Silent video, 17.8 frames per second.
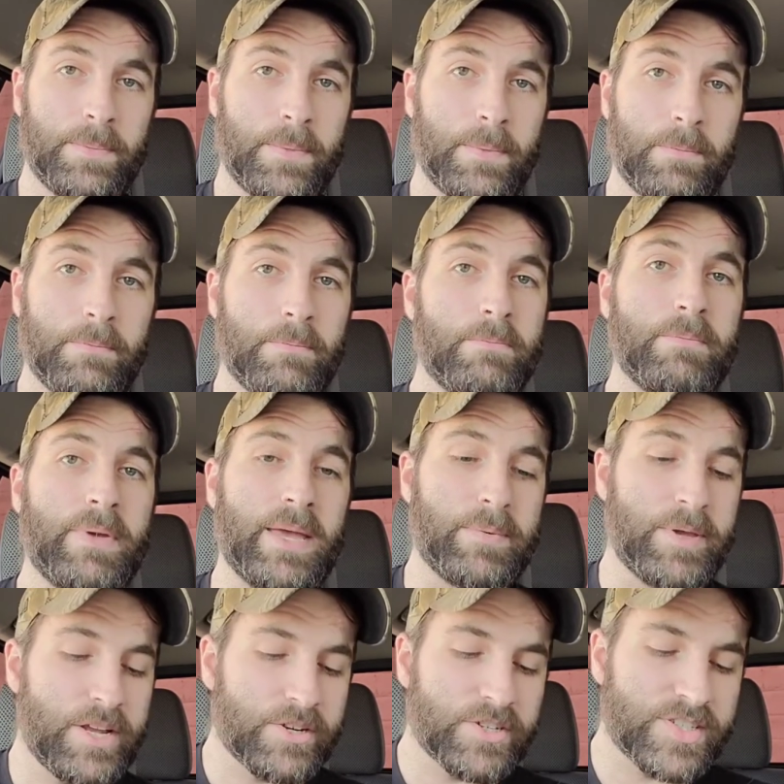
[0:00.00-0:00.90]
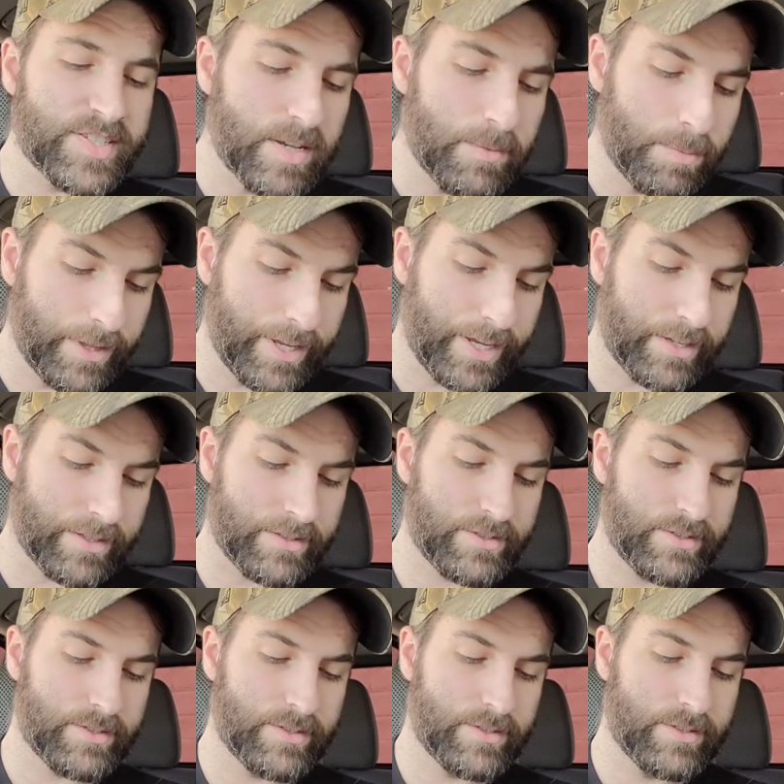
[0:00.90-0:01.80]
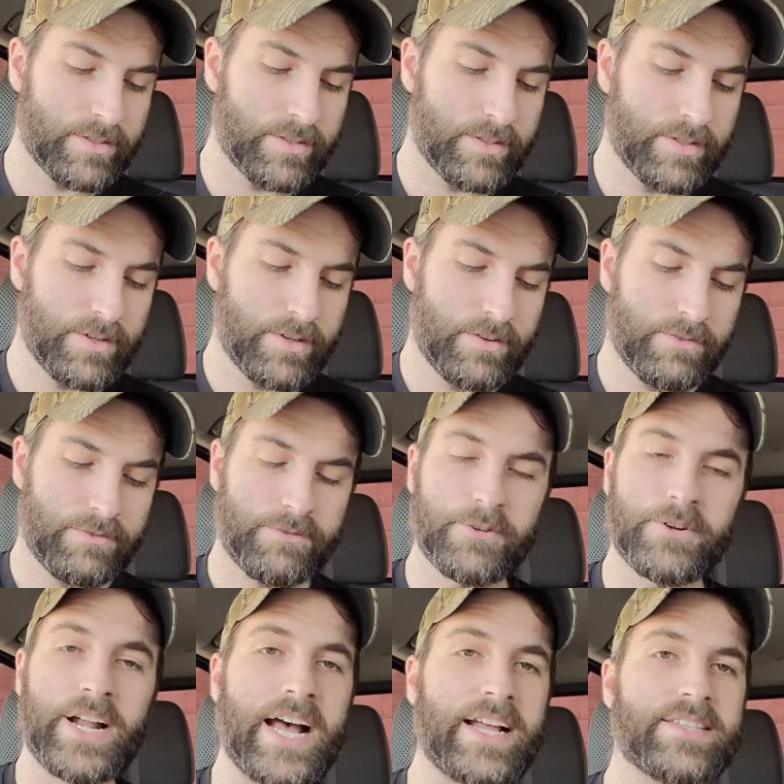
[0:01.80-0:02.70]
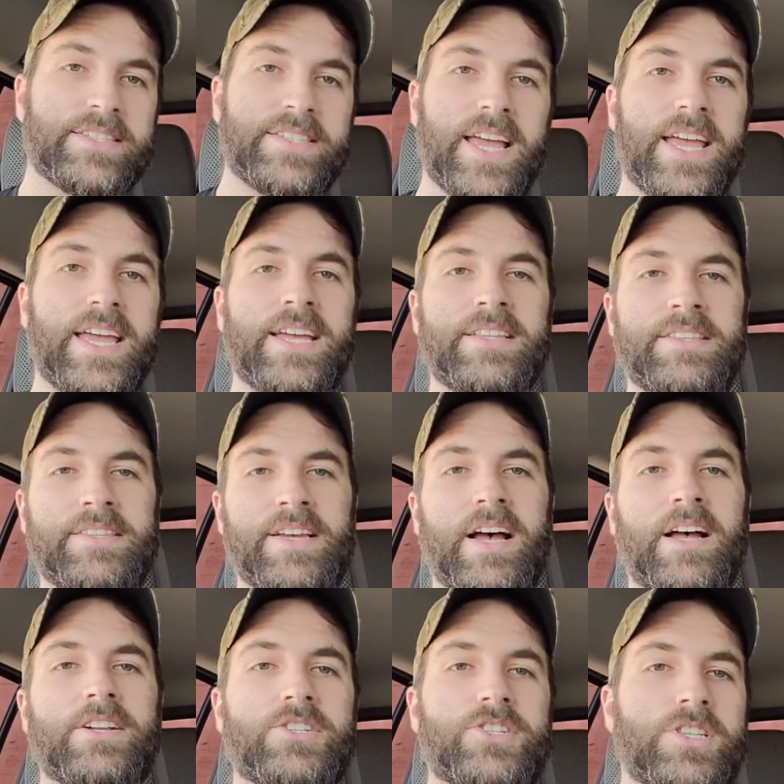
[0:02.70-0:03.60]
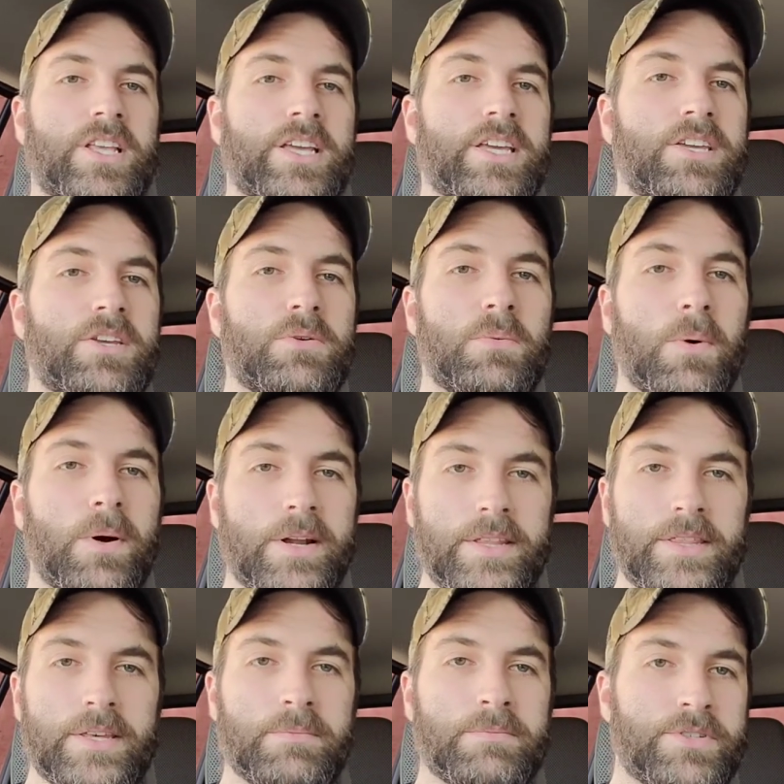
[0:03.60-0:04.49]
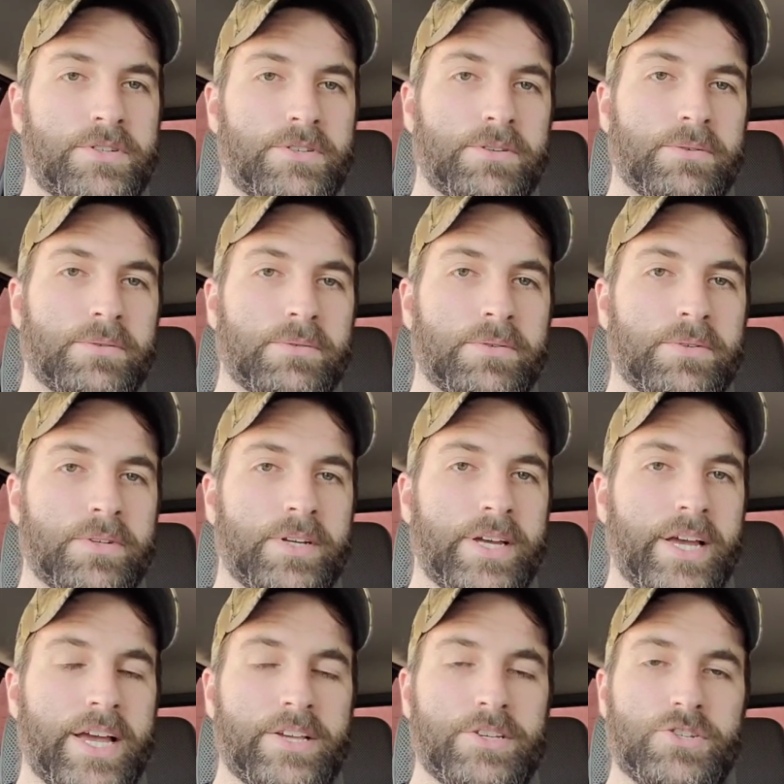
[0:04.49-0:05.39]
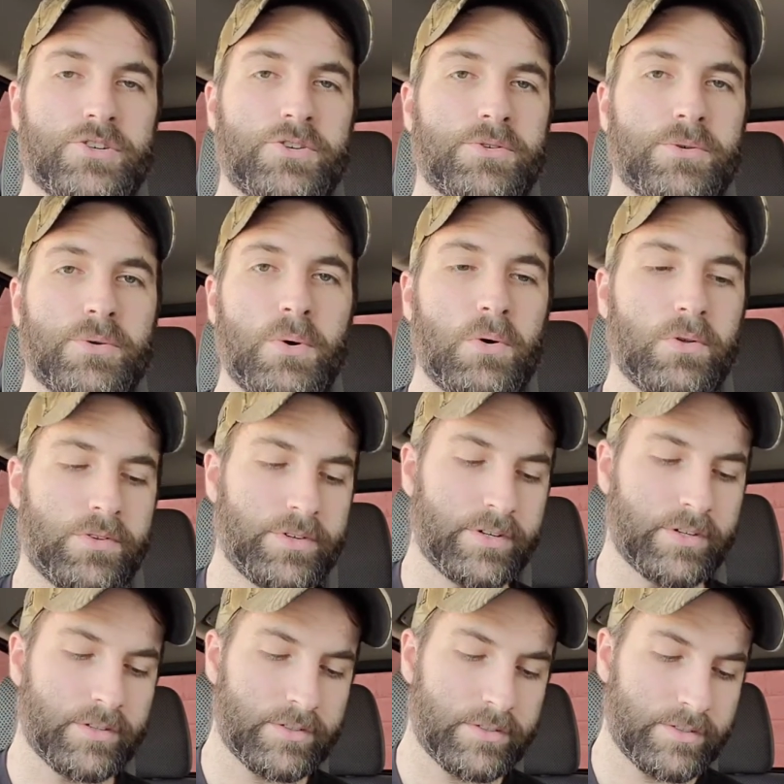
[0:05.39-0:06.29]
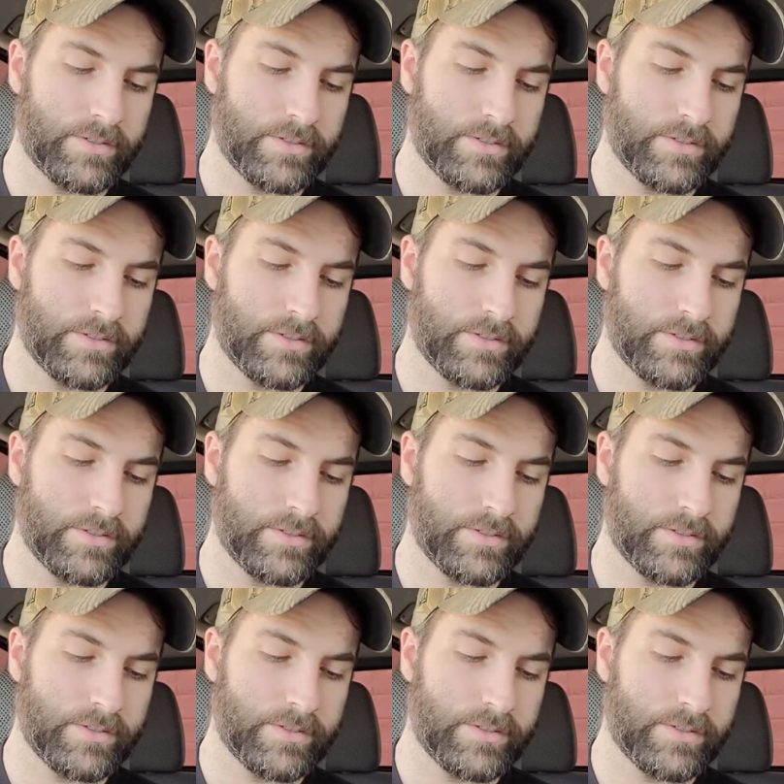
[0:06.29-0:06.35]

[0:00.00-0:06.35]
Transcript: Maybe your siblings for not staying in touch like you wanted them to as you grew older.